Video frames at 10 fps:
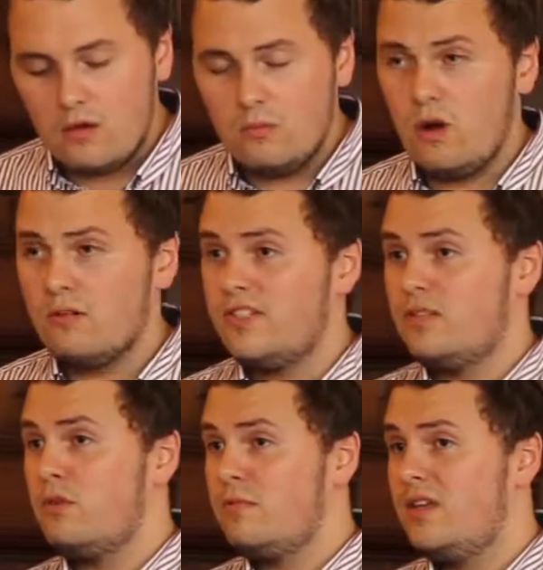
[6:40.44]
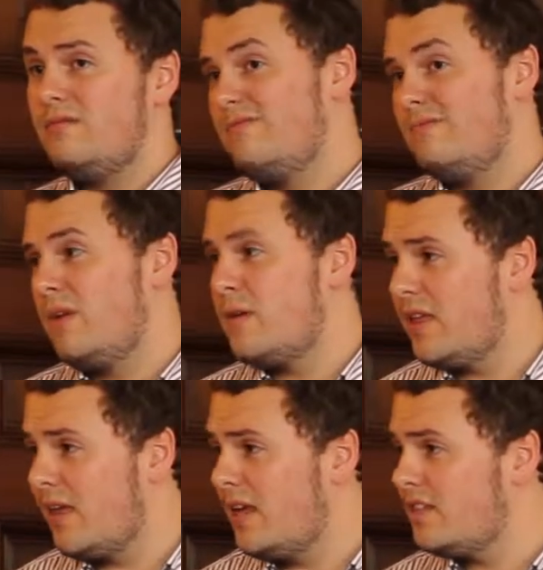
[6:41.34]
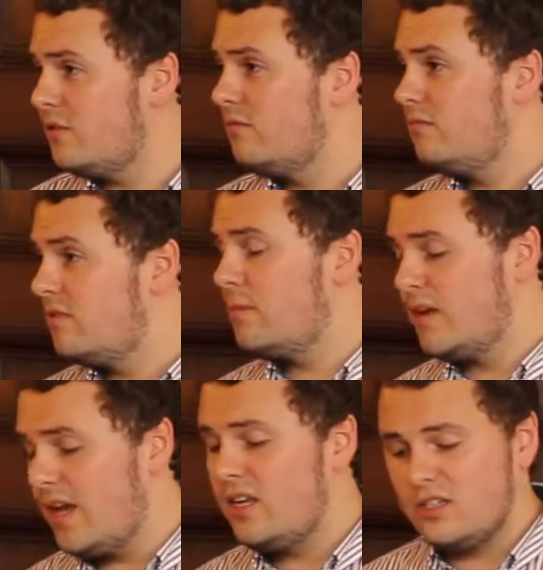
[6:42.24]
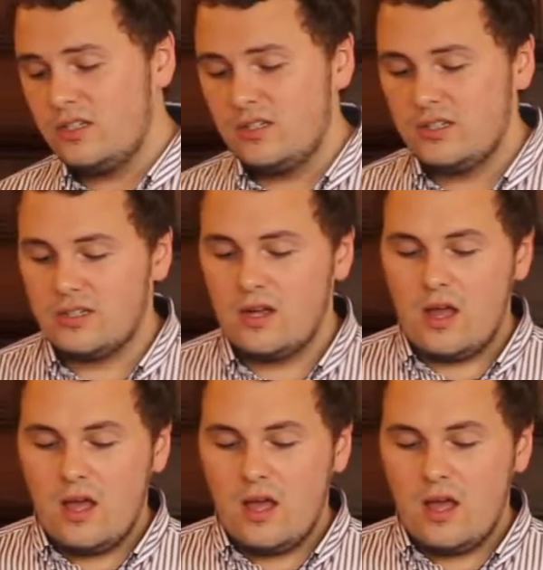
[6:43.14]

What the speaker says: and whilst this probably may be the case on some occasions,